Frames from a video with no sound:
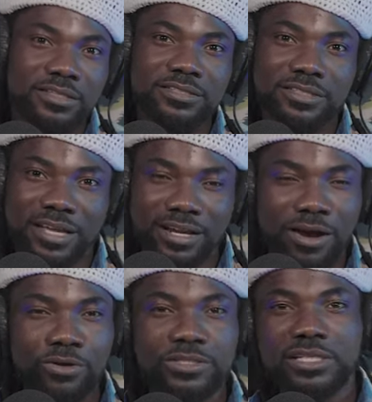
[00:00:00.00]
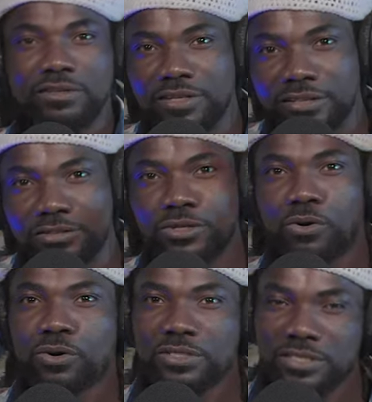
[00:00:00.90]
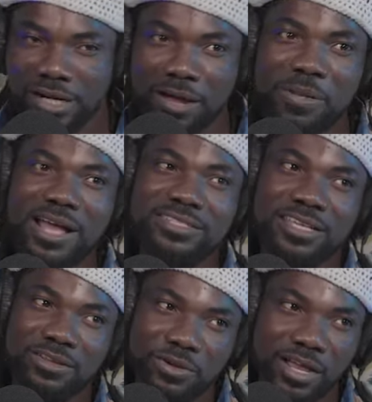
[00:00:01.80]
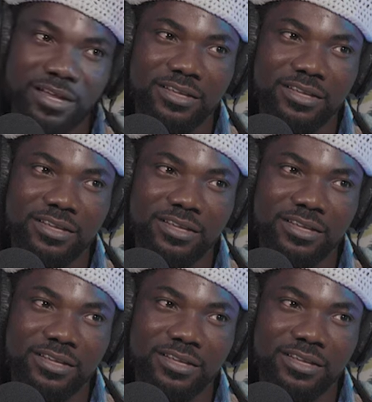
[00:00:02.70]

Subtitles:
Yes, and I was living towards the La Paz area.